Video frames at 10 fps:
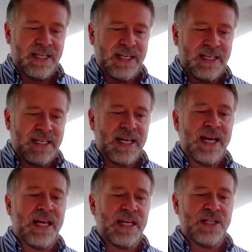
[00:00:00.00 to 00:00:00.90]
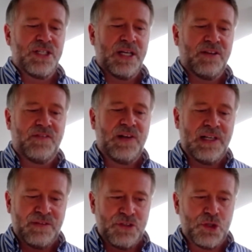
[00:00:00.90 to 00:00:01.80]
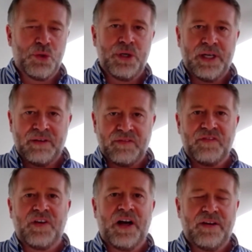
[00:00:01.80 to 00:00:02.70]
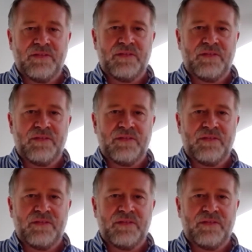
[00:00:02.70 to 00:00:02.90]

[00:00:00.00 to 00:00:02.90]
engage in a feeling of joy and fun,